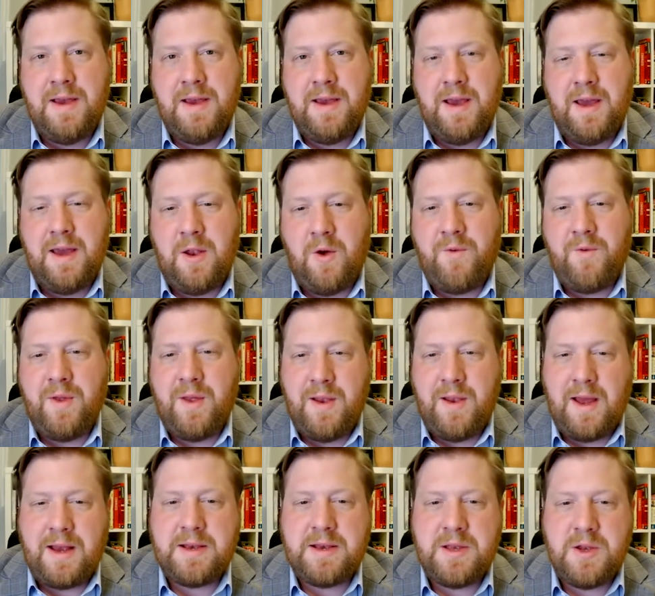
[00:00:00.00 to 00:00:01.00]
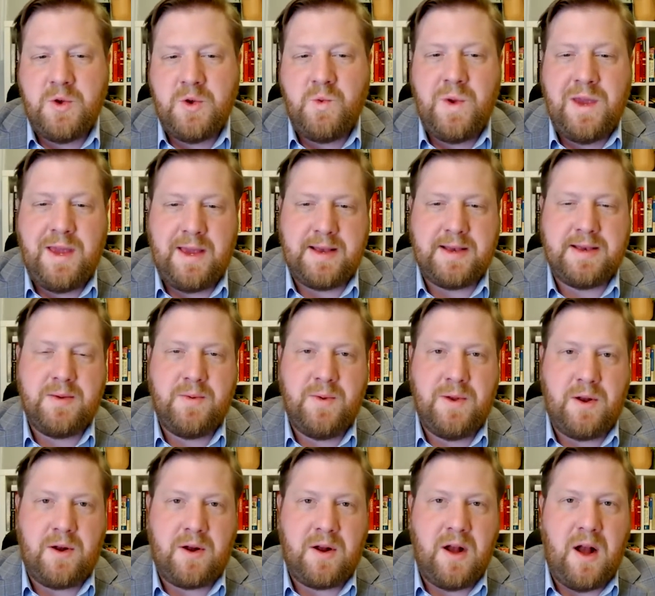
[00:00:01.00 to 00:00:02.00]
and over the next 2 weeks when
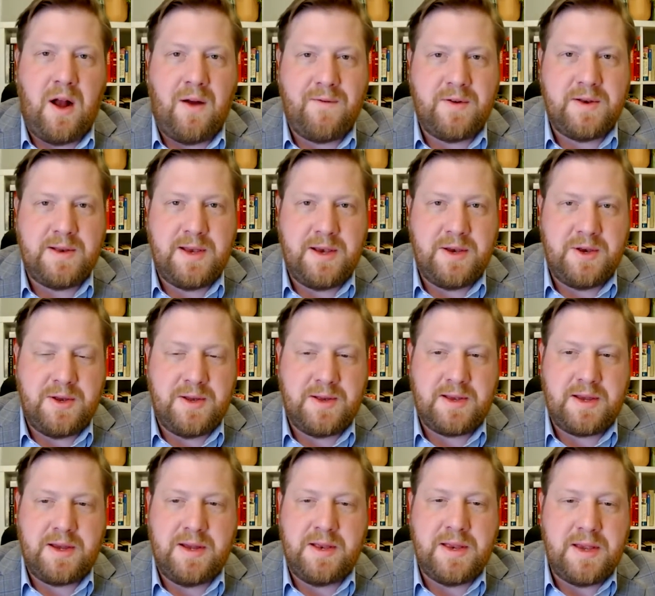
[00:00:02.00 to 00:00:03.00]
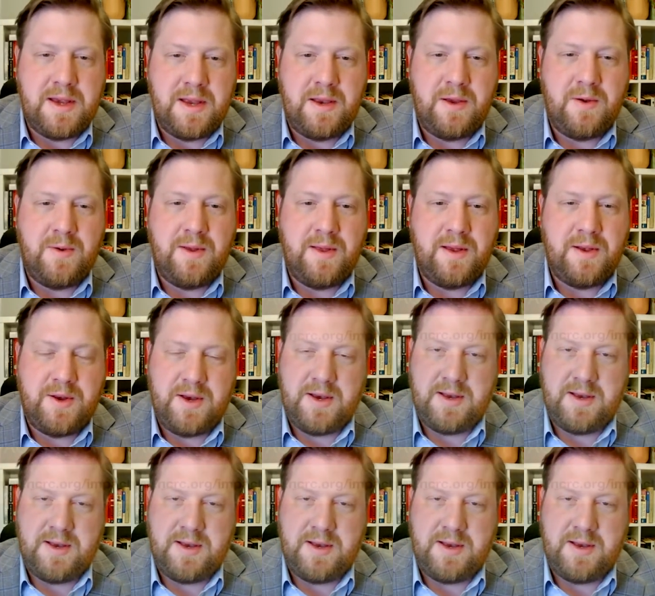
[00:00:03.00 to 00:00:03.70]
our conversations continue in the Just